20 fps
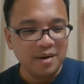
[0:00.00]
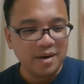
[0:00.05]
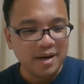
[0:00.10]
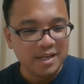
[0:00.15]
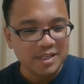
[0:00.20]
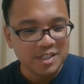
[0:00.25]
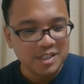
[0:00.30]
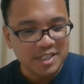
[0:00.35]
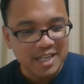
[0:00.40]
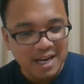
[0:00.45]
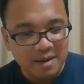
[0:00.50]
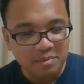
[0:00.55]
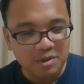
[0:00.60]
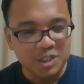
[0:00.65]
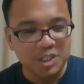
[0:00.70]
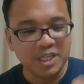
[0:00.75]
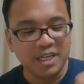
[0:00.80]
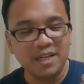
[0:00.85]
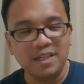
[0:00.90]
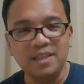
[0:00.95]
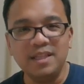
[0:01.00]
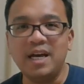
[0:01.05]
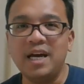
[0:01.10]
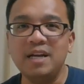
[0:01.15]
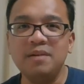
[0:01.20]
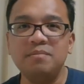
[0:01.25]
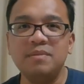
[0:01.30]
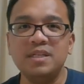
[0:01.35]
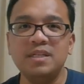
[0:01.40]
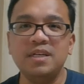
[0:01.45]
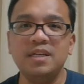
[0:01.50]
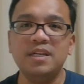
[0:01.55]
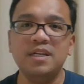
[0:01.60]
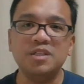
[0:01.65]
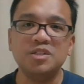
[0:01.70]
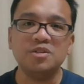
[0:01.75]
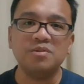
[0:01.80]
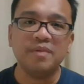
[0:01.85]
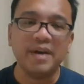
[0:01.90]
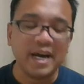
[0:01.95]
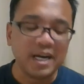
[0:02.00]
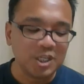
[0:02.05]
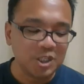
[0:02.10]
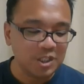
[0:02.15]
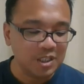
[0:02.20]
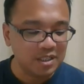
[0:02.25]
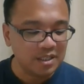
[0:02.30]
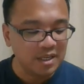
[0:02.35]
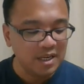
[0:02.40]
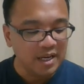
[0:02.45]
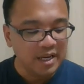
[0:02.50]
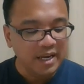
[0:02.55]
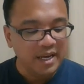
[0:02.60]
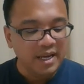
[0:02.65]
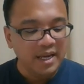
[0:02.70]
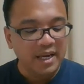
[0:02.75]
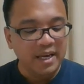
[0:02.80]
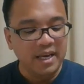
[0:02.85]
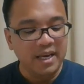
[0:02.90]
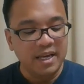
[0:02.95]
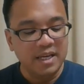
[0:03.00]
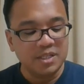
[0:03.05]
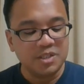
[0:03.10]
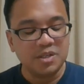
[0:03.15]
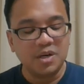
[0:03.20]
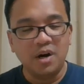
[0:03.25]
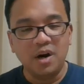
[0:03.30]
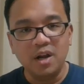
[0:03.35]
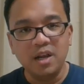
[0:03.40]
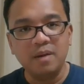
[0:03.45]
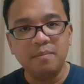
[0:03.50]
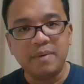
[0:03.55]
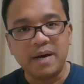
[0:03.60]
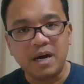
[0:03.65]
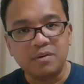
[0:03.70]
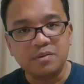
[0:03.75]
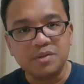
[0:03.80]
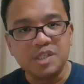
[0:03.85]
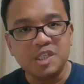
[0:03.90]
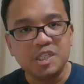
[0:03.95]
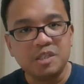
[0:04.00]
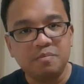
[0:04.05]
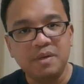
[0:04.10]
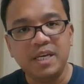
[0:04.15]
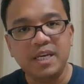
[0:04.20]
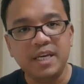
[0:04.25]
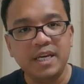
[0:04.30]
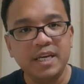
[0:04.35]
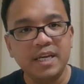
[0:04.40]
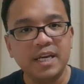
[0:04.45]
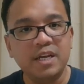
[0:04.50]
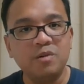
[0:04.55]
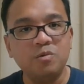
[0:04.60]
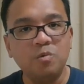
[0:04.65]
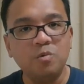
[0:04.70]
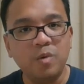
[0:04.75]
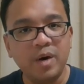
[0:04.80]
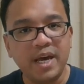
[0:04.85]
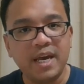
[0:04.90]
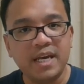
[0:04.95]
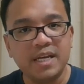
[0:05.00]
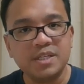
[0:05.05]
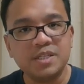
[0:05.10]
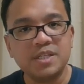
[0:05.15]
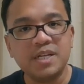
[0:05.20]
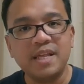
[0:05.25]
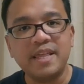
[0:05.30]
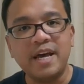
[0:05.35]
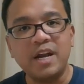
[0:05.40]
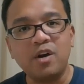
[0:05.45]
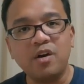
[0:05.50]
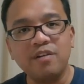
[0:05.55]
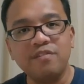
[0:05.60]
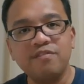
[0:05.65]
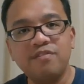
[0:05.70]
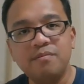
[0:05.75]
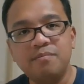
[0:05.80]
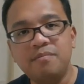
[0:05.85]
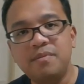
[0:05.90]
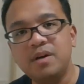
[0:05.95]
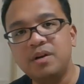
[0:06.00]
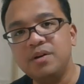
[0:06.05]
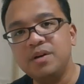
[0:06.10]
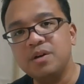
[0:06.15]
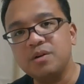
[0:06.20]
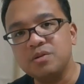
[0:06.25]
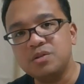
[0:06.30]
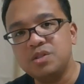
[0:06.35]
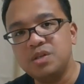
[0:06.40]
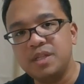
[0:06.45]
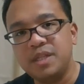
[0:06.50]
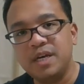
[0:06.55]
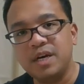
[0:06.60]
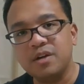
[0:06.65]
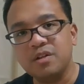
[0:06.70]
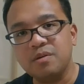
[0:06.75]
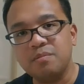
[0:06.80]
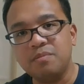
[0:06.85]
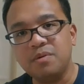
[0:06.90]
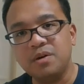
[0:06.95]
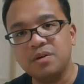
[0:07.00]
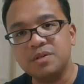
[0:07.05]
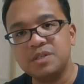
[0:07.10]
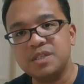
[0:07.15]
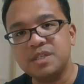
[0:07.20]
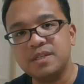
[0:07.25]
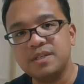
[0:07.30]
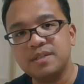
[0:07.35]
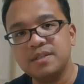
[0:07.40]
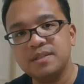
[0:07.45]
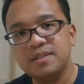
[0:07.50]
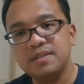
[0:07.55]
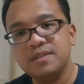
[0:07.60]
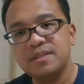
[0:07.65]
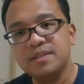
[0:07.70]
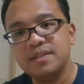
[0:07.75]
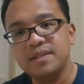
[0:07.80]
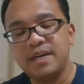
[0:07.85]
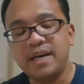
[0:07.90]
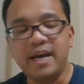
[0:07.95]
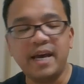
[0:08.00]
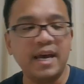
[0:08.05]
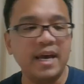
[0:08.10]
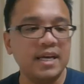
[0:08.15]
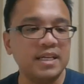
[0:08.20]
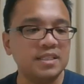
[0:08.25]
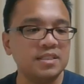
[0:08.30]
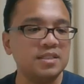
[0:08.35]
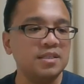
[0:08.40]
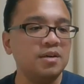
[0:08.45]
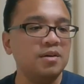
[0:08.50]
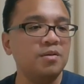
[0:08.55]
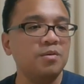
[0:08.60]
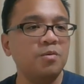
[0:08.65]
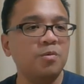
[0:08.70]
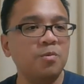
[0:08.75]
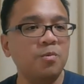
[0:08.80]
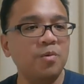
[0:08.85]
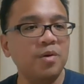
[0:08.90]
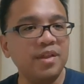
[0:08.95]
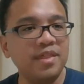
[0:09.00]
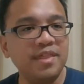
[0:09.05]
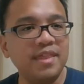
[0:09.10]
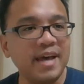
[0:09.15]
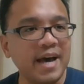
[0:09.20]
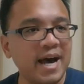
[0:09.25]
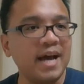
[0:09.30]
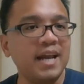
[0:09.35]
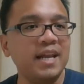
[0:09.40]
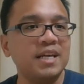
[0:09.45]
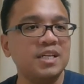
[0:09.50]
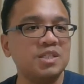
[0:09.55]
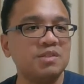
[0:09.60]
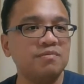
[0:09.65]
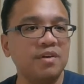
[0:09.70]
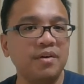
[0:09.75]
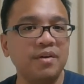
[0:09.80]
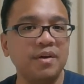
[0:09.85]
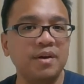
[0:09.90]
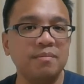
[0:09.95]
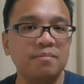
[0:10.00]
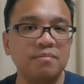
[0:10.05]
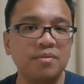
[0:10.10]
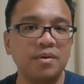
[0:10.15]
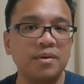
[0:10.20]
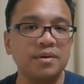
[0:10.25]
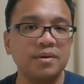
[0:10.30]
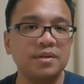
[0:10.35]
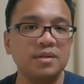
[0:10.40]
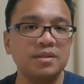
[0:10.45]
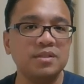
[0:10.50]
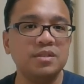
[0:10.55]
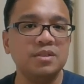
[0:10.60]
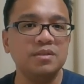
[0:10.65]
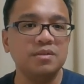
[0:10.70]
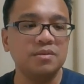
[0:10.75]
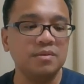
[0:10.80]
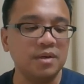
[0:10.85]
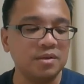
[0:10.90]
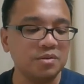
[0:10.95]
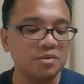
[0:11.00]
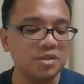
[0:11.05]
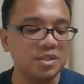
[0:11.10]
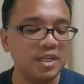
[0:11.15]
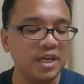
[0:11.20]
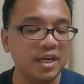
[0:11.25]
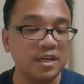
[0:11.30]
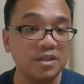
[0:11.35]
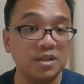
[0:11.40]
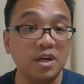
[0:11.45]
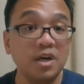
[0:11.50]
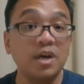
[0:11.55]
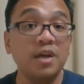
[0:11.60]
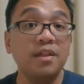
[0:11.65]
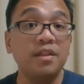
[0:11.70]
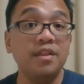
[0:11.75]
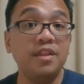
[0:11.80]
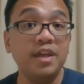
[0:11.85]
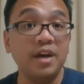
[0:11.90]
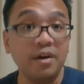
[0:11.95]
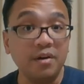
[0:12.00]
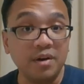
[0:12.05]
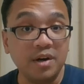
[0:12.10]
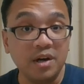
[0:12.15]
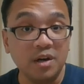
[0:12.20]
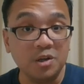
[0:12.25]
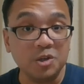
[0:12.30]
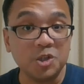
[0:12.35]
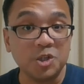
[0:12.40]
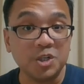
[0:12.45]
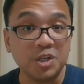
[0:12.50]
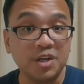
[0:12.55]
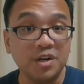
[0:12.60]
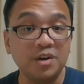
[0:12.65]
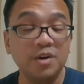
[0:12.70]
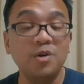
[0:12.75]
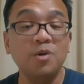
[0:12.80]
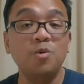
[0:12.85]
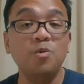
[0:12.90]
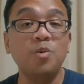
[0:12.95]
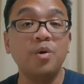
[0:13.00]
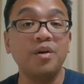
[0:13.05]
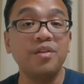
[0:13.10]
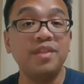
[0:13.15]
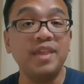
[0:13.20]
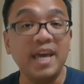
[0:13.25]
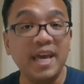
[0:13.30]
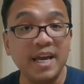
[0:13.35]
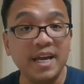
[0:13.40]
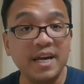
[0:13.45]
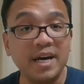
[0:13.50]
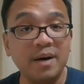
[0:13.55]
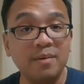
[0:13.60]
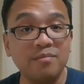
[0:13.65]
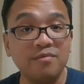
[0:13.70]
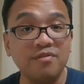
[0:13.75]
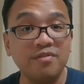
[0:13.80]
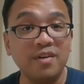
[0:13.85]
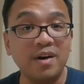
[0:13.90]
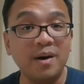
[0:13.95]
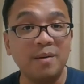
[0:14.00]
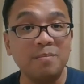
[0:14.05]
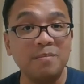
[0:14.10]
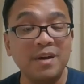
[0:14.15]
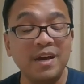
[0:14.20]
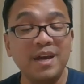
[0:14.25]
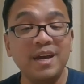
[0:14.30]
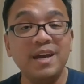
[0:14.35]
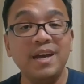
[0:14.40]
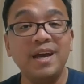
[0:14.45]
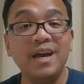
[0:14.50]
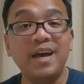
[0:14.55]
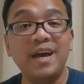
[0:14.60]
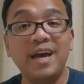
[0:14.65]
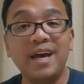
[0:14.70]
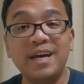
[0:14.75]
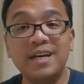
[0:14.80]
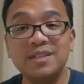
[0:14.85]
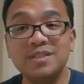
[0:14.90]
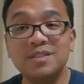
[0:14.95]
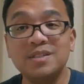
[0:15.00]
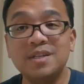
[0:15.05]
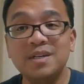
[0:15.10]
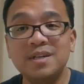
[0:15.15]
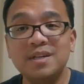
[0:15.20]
establishing alignment in interaction is all about speaking in ways that are familiar to the other person. And with that, it's very important to understand their culture, where they come from, and